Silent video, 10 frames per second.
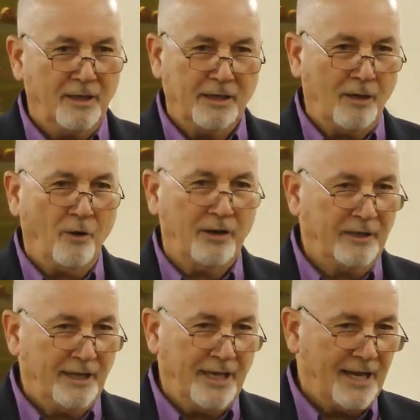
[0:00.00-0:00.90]

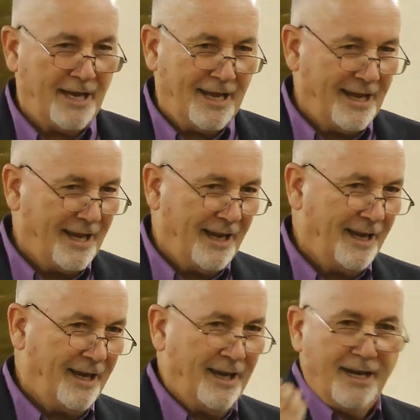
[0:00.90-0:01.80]
going
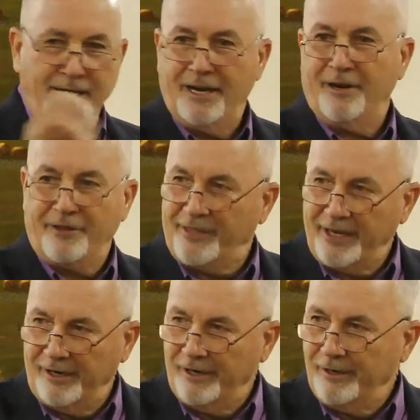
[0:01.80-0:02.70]
here to
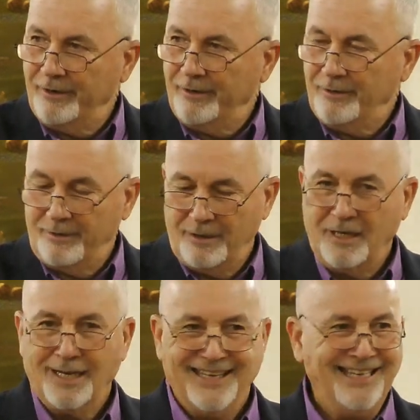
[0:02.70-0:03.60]
there,
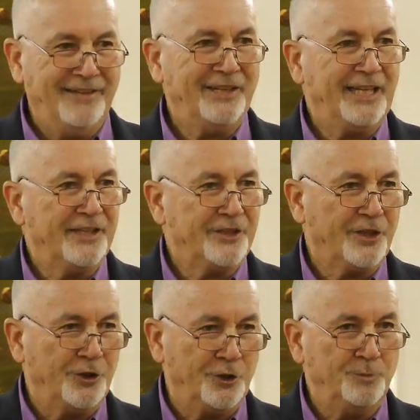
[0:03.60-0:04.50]
living in
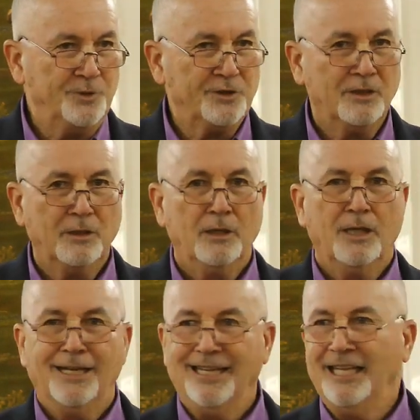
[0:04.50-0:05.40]
tombs,
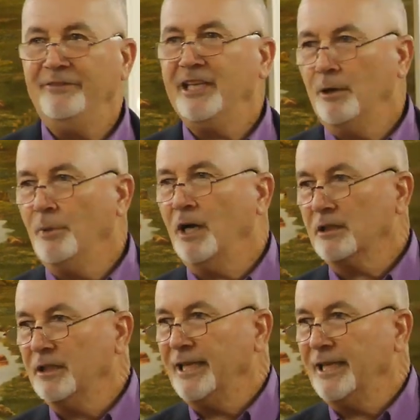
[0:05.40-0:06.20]
living among the